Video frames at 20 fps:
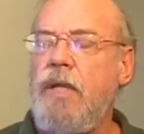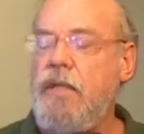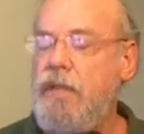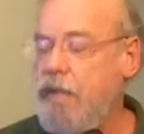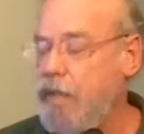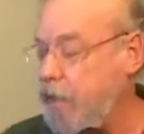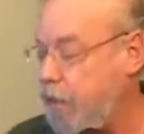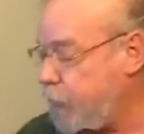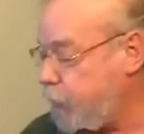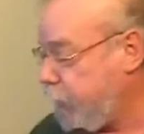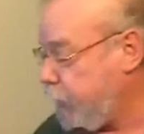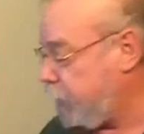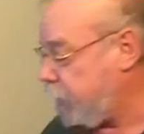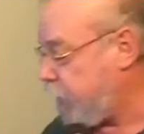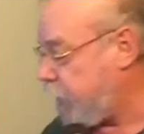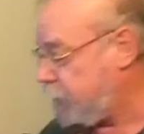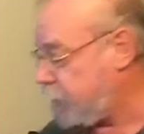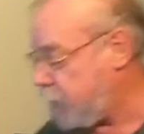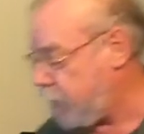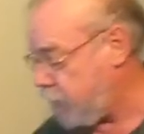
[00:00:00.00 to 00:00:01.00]
And then I
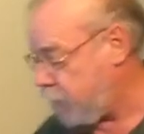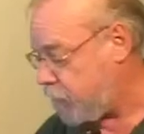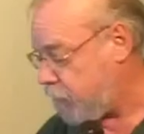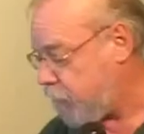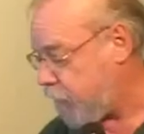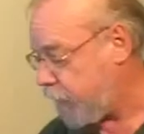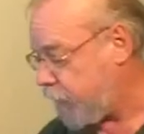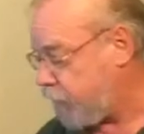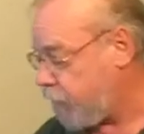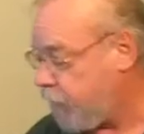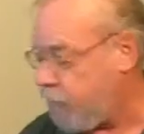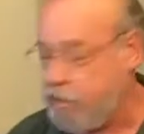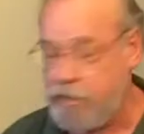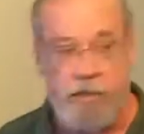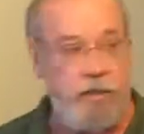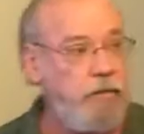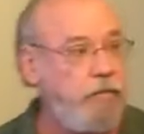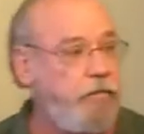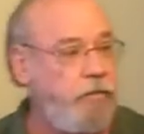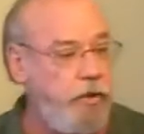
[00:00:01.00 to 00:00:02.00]
realized, oh my
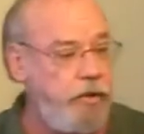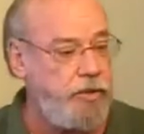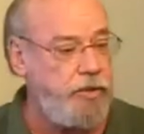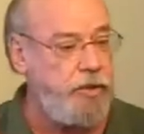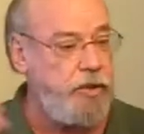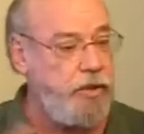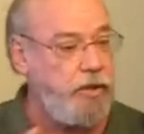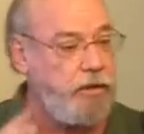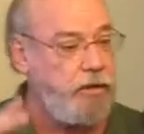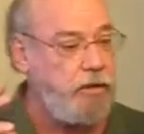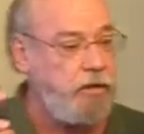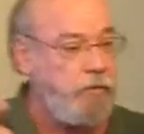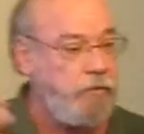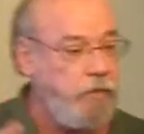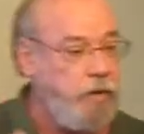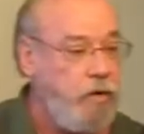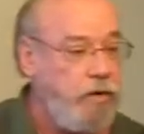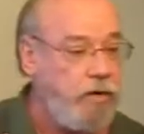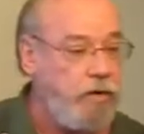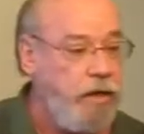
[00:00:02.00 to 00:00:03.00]
goodness, that pushing into the
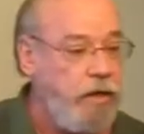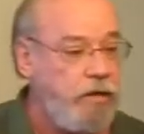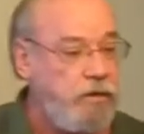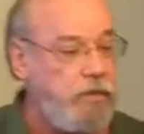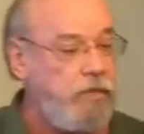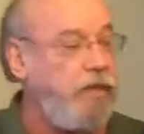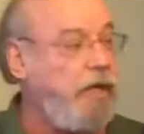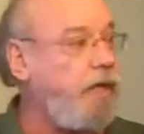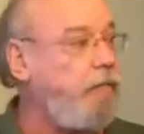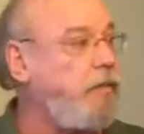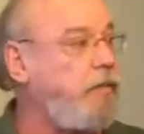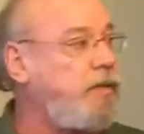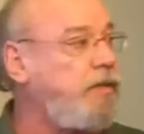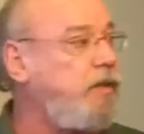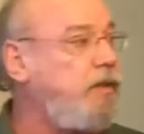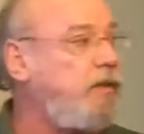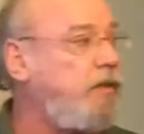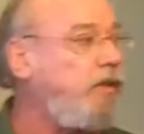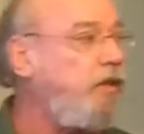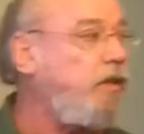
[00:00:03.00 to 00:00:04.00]
mold also
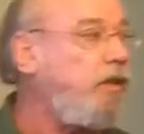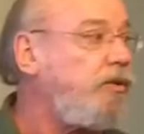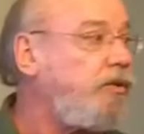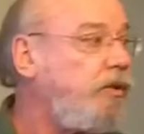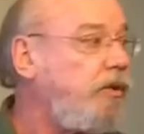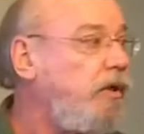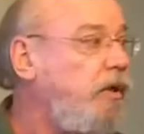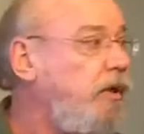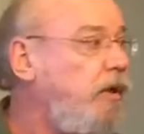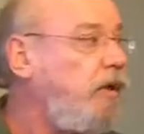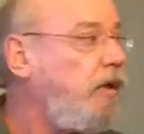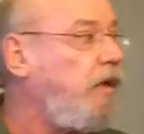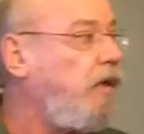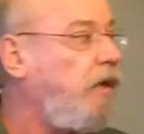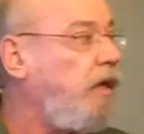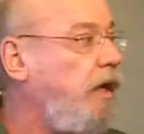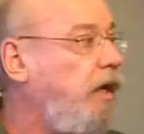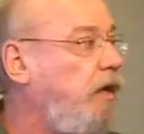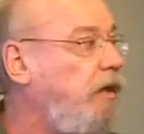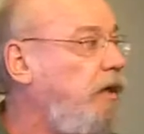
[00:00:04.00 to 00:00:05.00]
happens in the church.
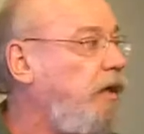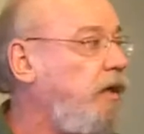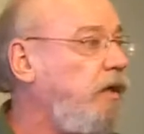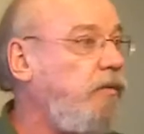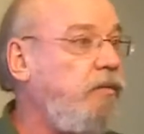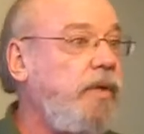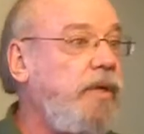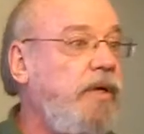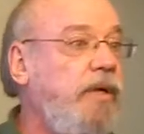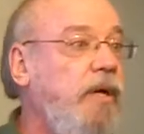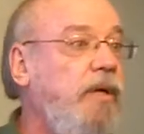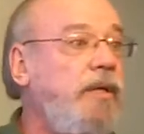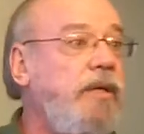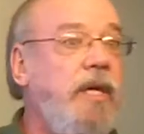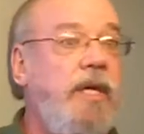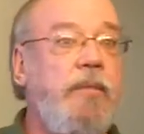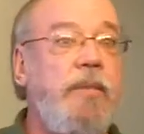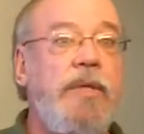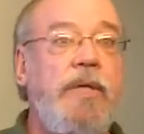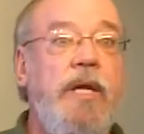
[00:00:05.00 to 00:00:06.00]
And we
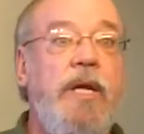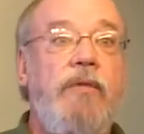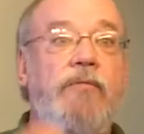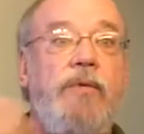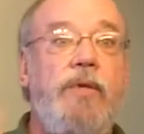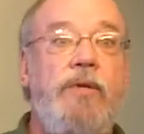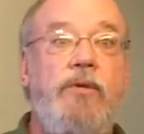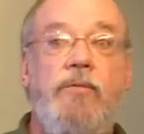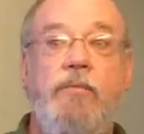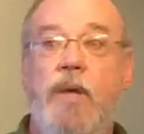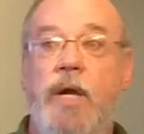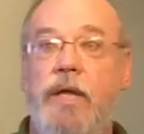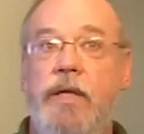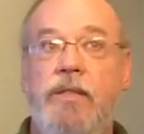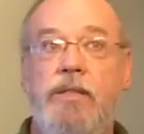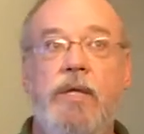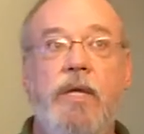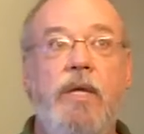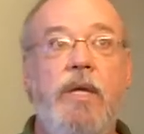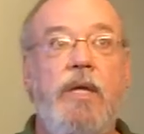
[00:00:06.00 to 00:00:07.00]
aren't able to have renewed
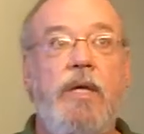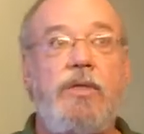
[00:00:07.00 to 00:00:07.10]
minds.